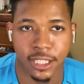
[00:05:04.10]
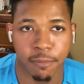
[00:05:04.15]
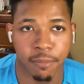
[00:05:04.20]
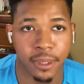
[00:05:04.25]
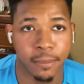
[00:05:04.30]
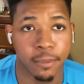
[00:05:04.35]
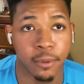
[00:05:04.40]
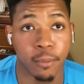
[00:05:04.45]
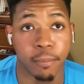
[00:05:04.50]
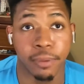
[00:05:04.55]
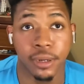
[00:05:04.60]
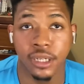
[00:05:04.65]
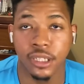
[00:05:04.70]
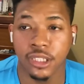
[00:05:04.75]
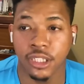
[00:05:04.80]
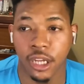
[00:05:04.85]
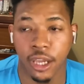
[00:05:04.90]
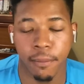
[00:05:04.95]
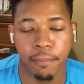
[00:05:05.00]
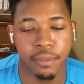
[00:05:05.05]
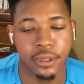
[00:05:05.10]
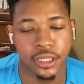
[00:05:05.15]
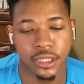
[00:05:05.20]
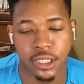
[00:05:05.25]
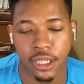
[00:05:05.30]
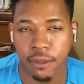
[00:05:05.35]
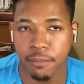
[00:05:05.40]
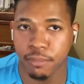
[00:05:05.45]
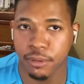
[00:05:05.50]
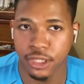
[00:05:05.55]
people push and push
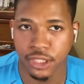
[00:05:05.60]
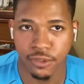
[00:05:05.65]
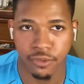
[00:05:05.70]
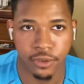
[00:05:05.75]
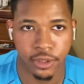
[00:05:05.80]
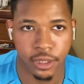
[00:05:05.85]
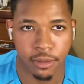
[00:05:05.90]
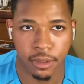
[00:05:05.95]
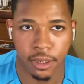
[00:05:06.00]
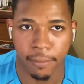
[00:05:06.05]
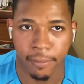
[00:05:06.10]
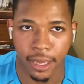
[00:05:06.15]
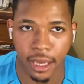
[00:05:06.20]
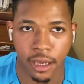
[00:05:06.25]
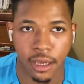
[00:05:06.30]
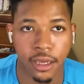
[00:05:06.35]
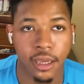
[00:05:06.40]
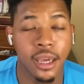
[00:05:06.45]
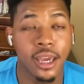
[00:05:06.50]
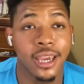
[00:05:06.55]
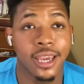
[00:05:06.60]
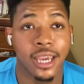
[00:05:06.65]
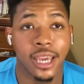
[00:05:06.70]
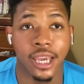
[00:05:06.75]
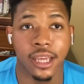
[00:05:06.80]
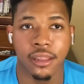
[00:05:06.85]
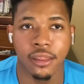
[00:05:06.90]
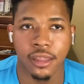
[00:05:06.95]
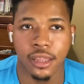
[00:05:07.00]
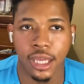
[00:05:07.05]
and push for them to make.
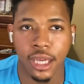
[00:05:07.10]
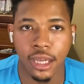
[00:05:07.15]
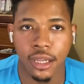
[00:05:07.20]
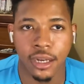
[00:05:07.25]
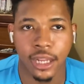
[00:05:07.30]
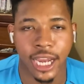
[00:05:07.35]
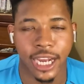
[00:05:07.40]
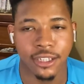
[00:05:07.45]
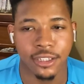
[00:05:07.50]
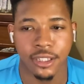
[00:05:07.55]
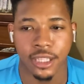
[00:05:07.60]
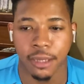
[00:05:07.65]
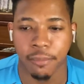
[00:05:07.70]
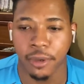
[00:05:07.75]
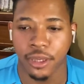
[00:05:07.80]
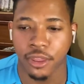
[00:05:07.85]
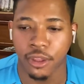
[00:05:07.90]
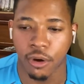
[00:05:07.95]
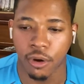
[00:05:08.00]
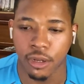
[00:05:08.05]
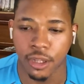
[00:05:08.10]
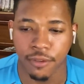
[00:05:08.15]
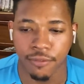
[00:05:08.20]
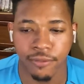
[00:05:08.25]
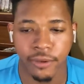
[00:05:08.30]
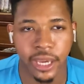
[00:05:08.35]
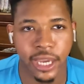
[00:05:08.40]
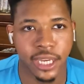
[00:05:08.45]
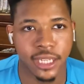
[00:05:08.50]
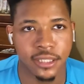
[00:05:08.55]
And then after they make the
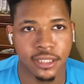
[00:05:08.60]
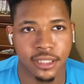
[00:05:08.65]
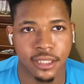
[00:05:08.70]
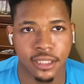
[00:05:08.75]
OnlyFans,